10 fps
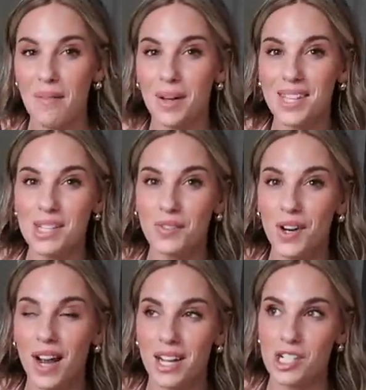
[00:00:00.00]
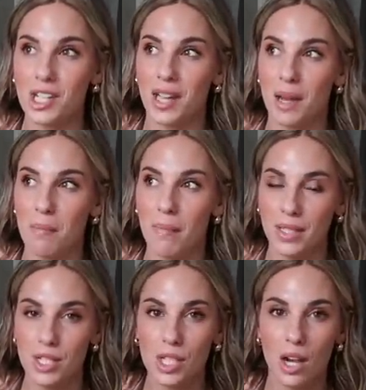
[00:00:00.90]
I bought these for her actually like
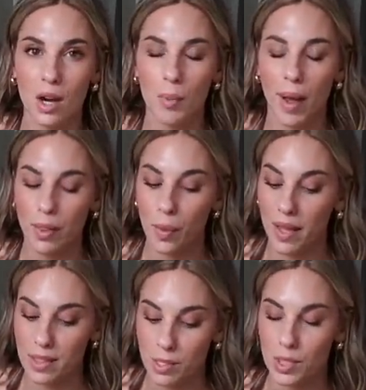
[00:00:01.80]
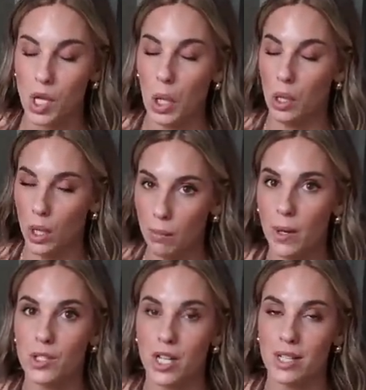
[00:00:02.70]
months ago. By the way, this was all
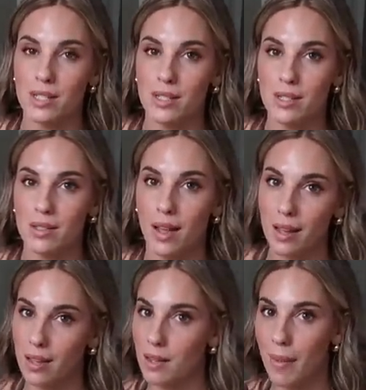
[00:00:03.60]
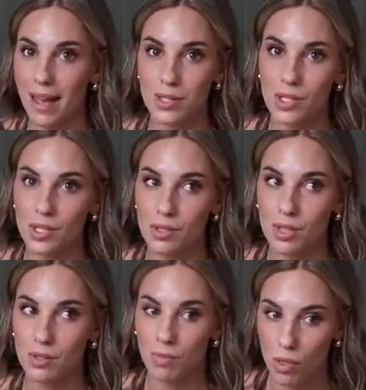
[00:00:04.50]
purchased like in the past
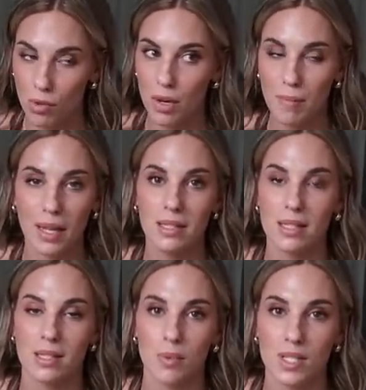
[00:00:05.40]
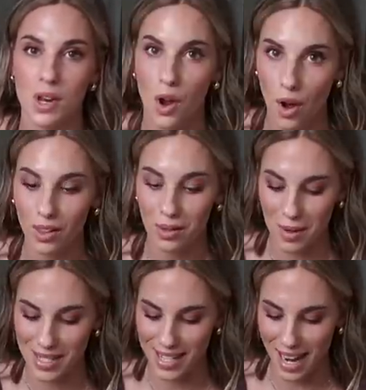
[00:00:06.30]
three months. This wasn't all at
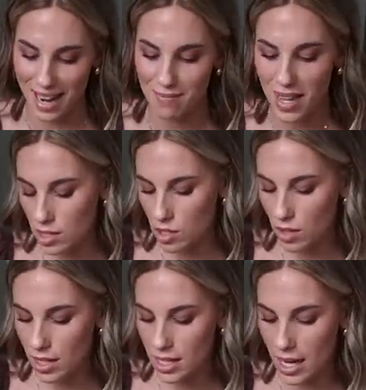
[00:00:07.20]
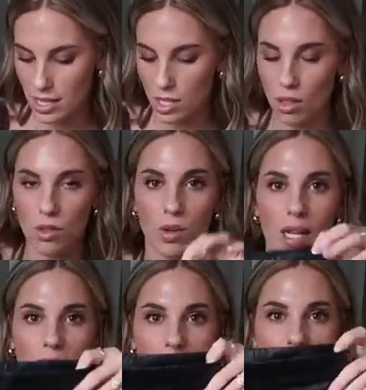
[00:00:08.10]
one time. These are in a size
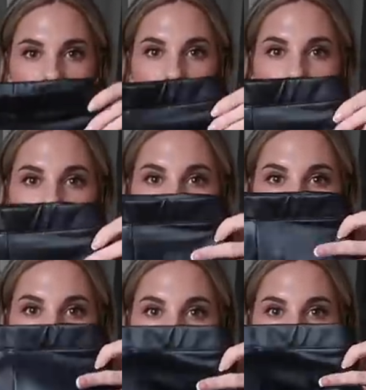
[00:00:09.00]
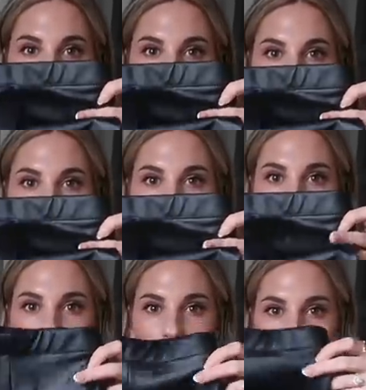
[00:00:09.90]
3T. They're these little
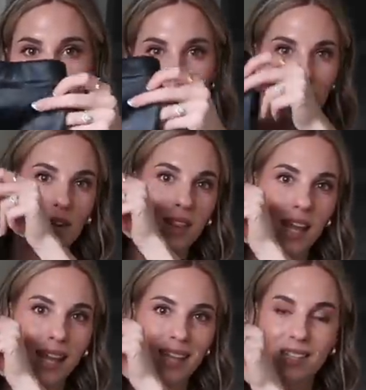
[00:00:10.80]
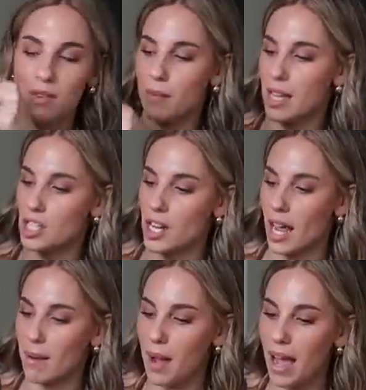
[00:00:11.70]
faux leather leggings from
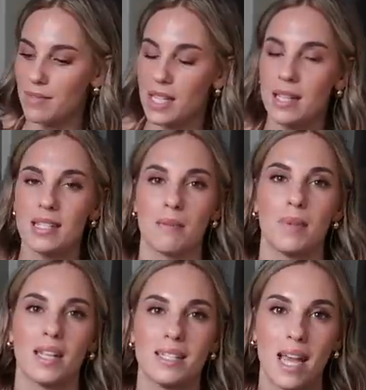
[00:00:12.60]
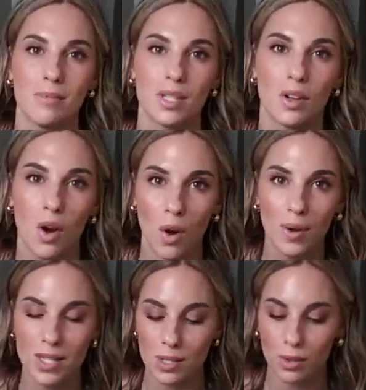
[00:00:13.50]
H&M. I've seen these a million times and they're
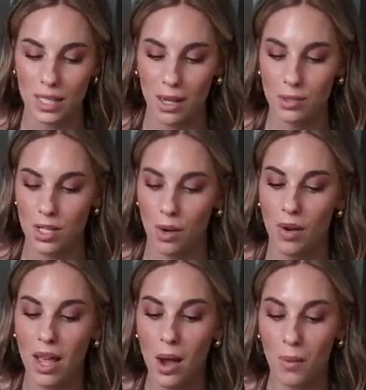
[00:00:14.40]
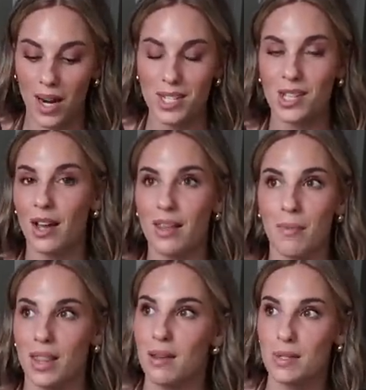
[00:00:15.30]
always sold out. So when I saw
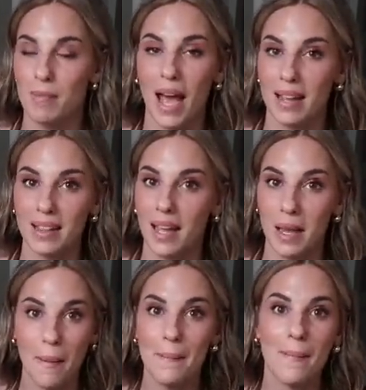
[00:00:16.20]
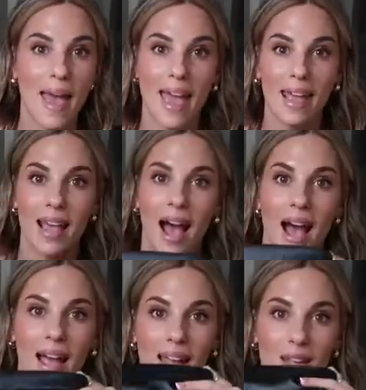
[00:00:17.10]
them, I think it was back in like May,
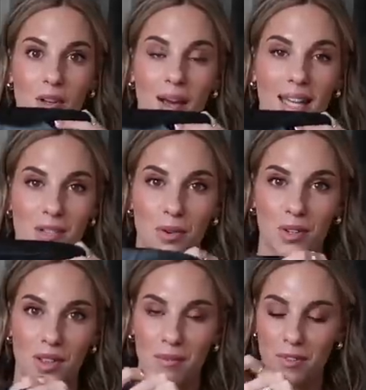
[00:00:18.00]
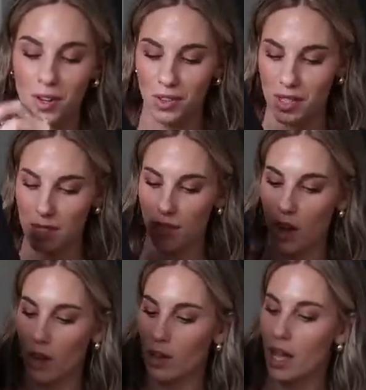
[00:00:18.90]
I knew I had to order them for her this
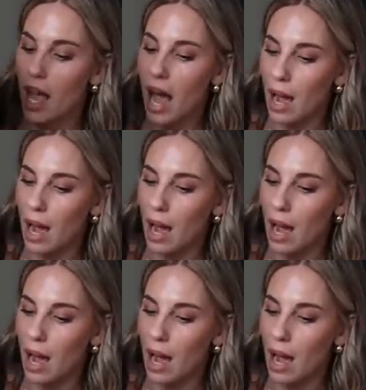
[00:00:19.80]
fall.